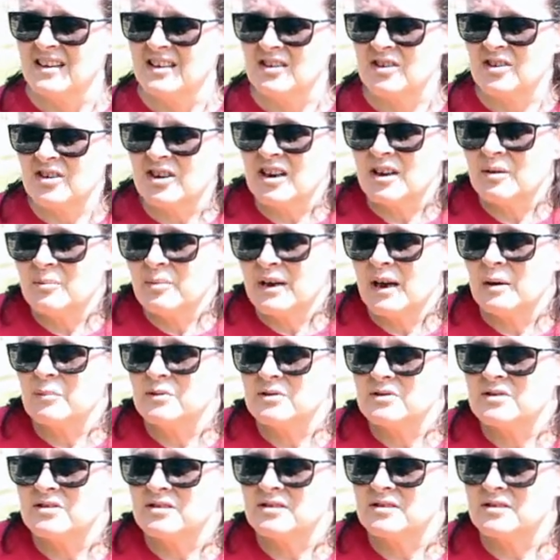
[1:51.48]
you're going to be
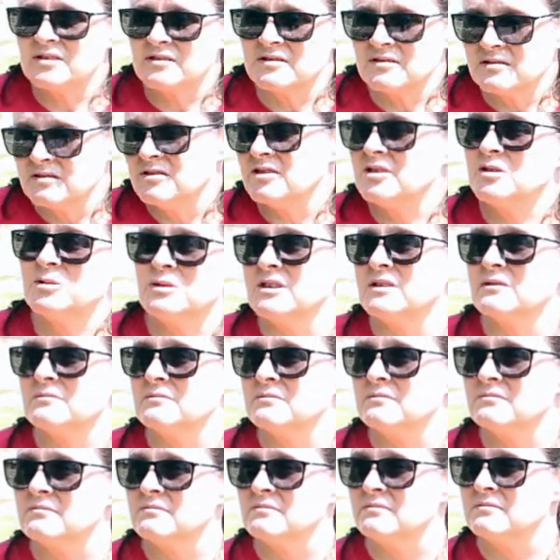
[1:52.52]
able to do it.
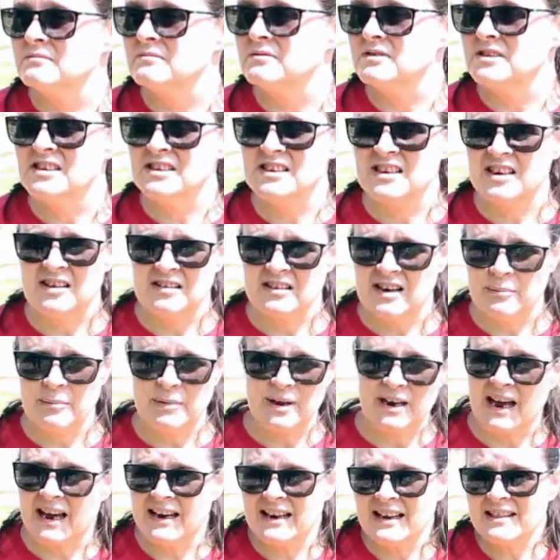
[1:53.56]
You know, I
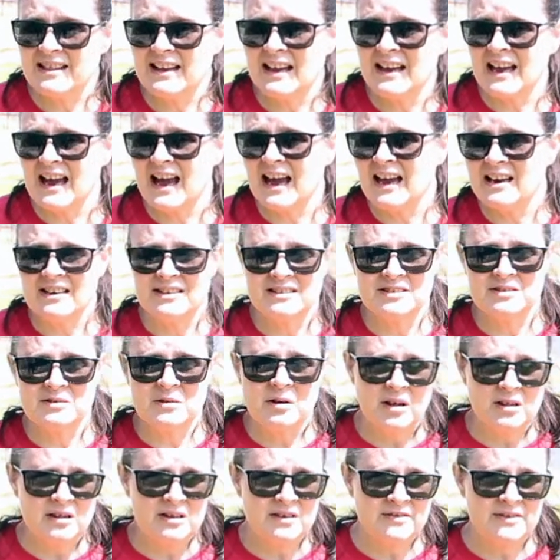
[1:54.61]
mean, I didn't think I could do
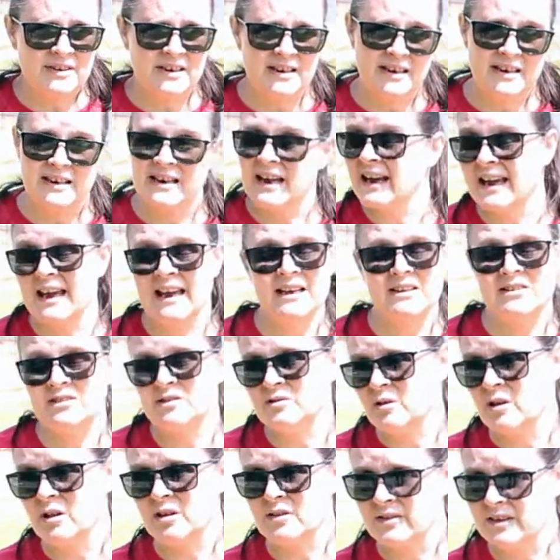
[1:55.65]
all of it, and I can't do
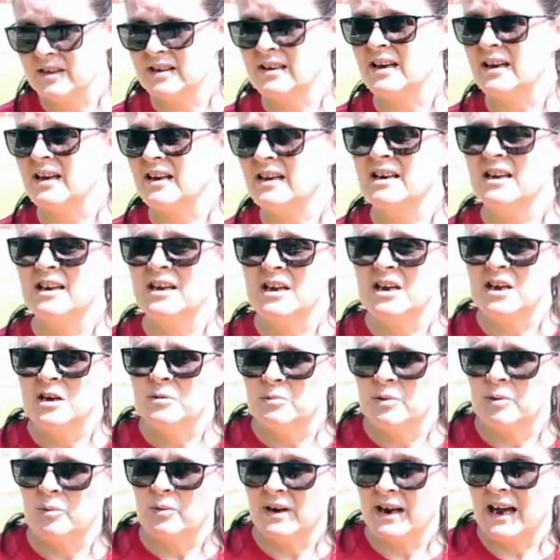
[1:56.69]
all of it yet.
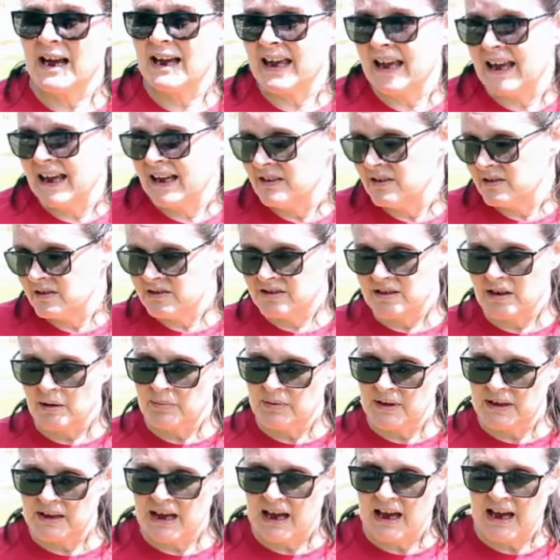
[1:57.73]
But when I can't do
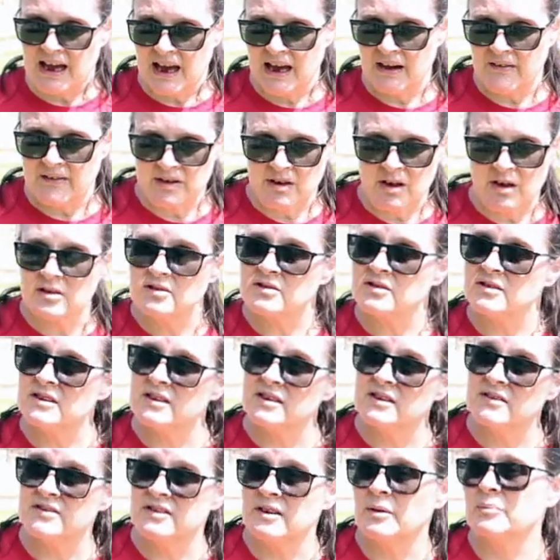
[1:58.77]
something, I have an
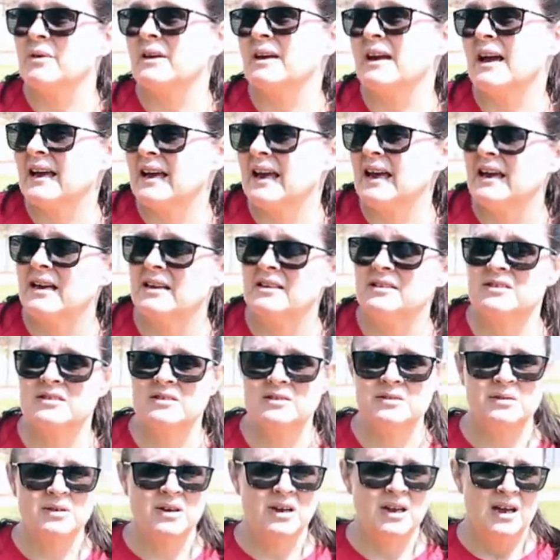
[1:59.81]
alternate of something I can
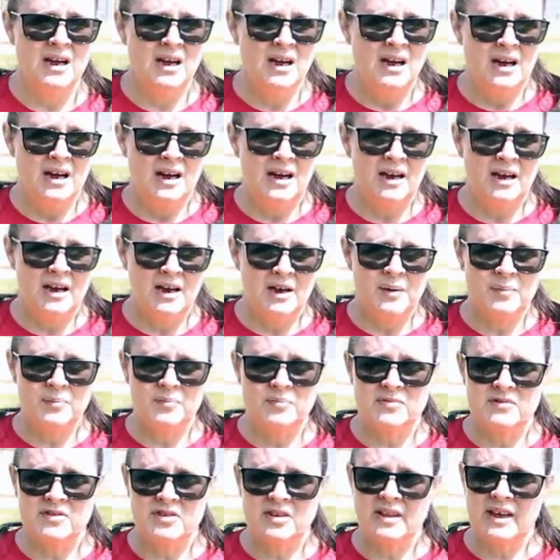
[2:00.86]
do.
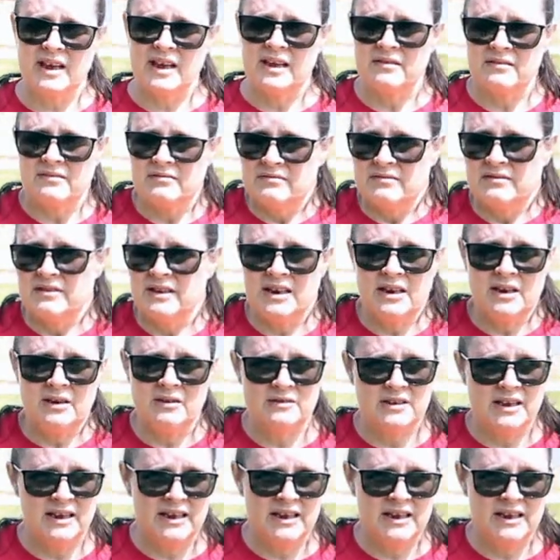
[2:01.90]
So they, you know,